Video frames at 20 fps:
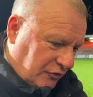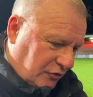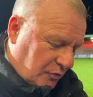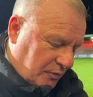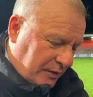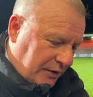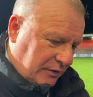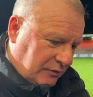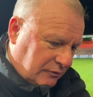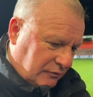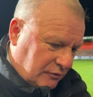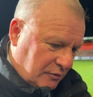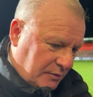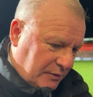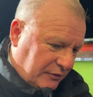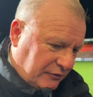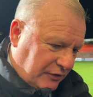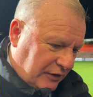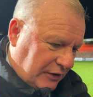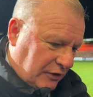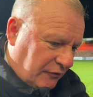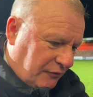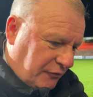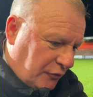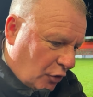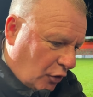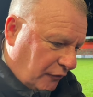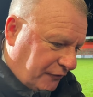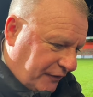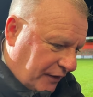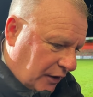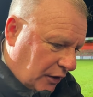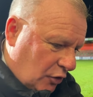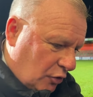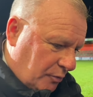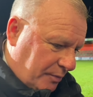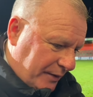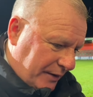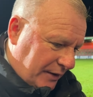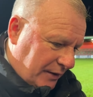Do we take a foot off it a
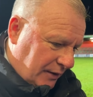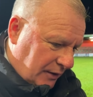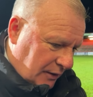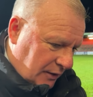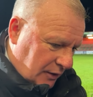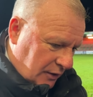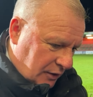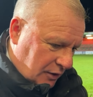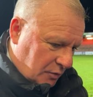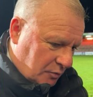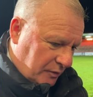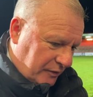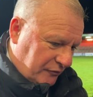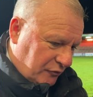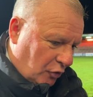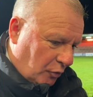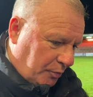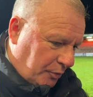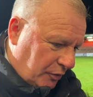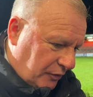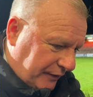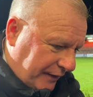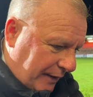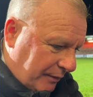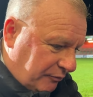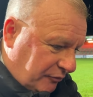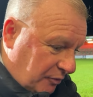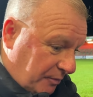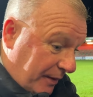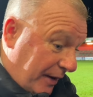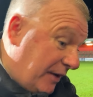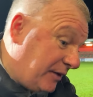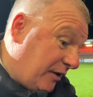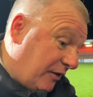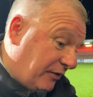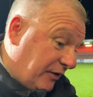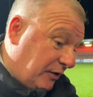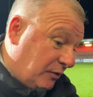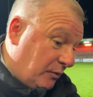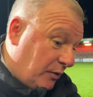little bit? And we've not put the game to bed. I
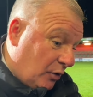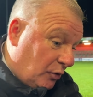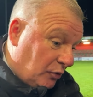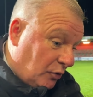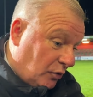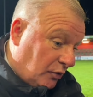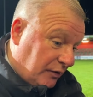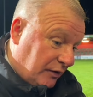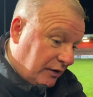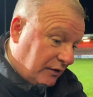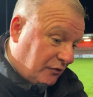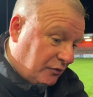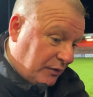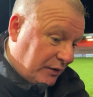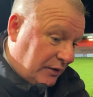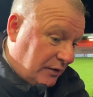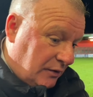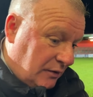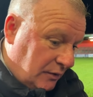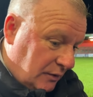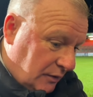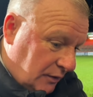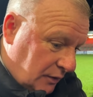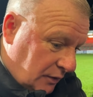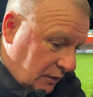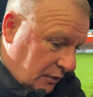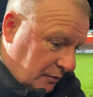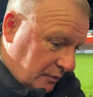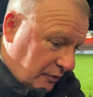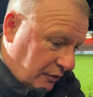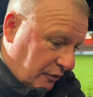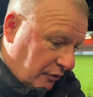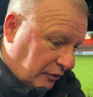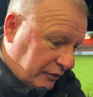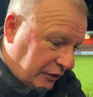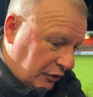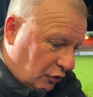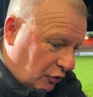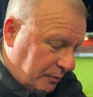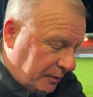think we all know that if we were
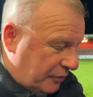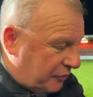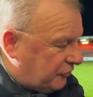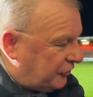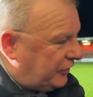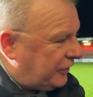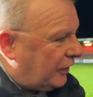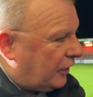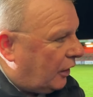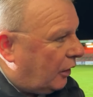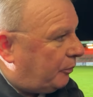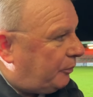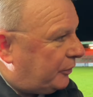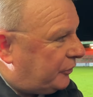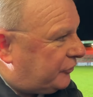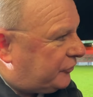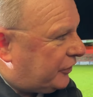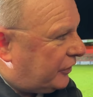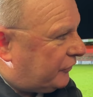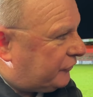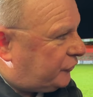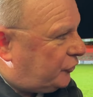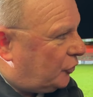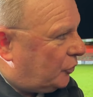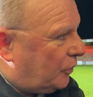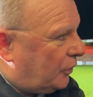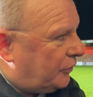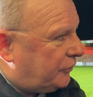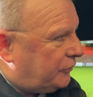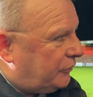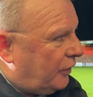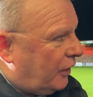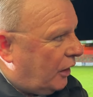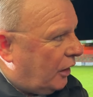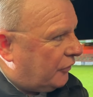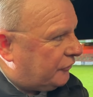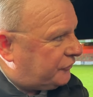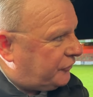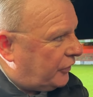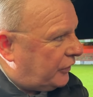unlucky, it would be 3-0 up instead of 2-1 at
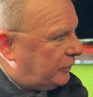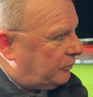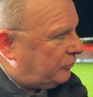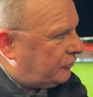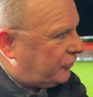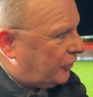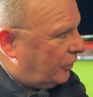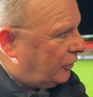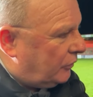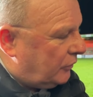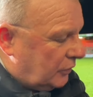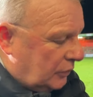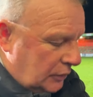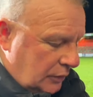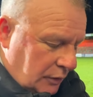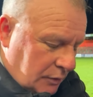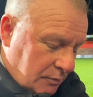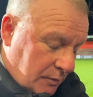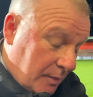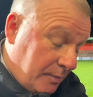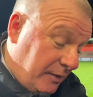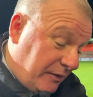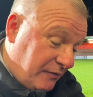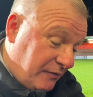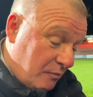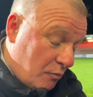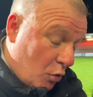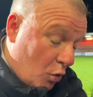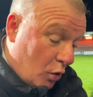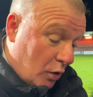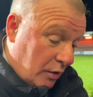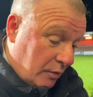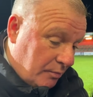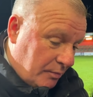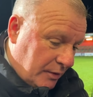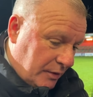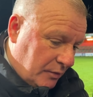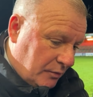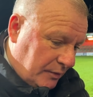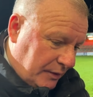half time. So maybe more.
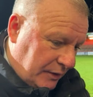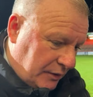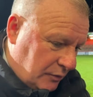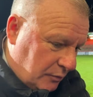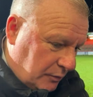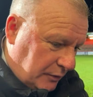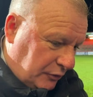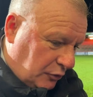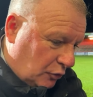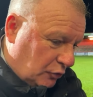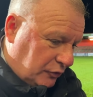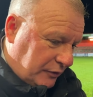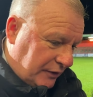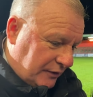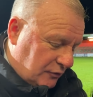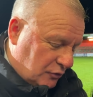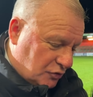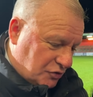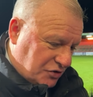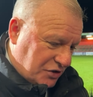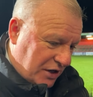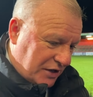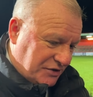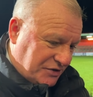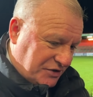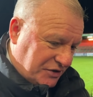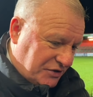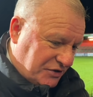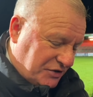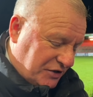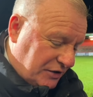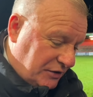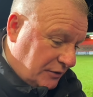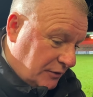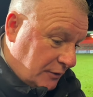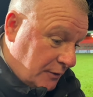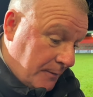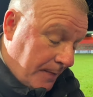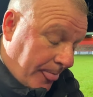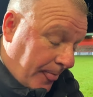But we don't take those chances. And
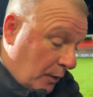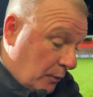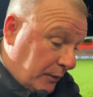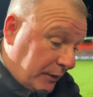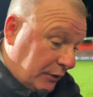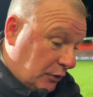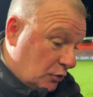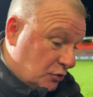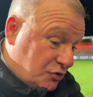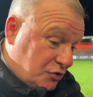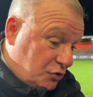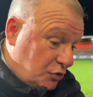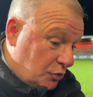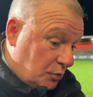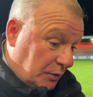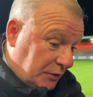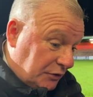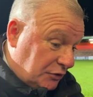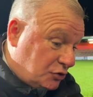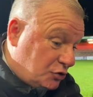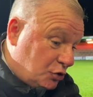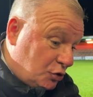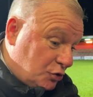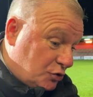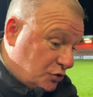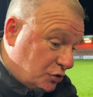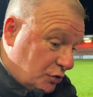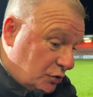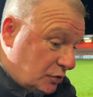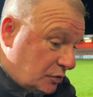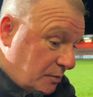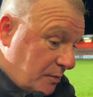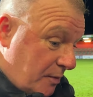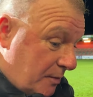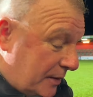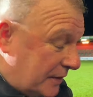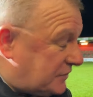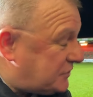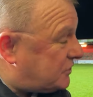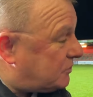when it goes 2-1 and 2-2, the
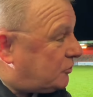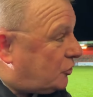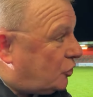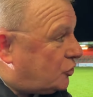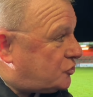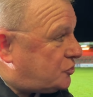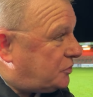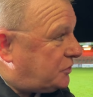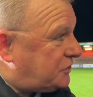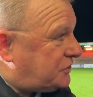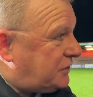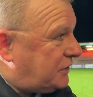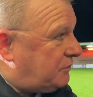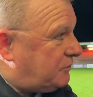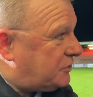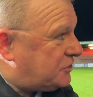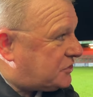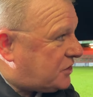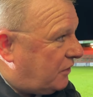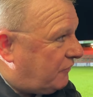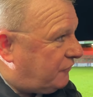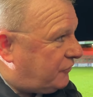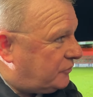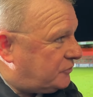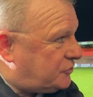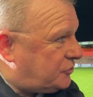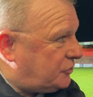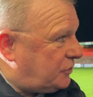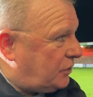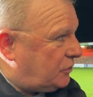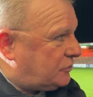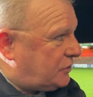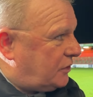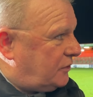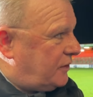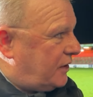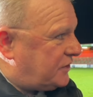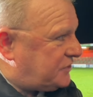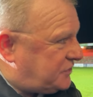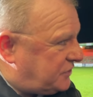momentum goes with the team that's come from 2-0
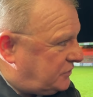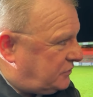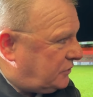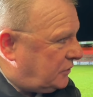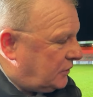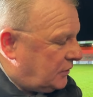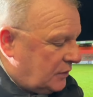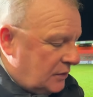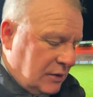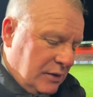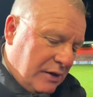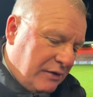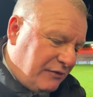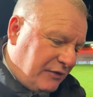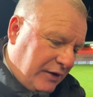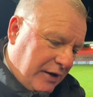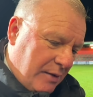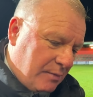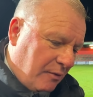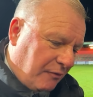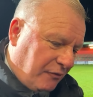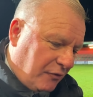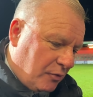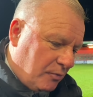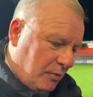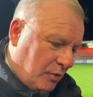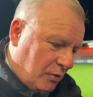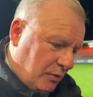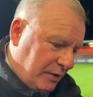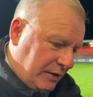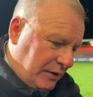down. That's in every game of football.